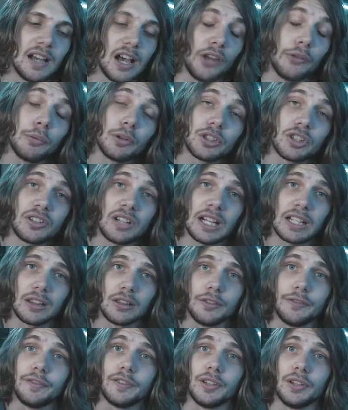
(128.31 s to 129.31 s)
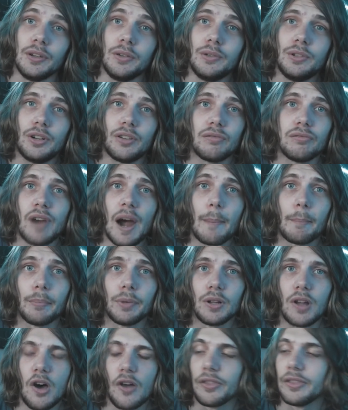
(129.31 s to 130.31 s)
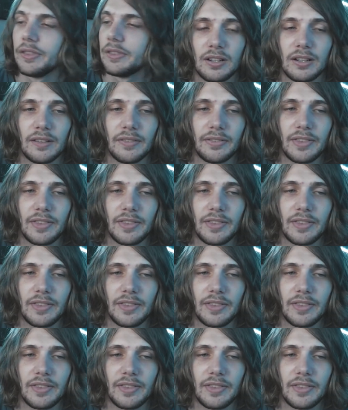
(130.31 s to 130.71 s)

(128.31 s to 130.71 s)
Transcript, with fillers: As much as I'd love to, just ramble on,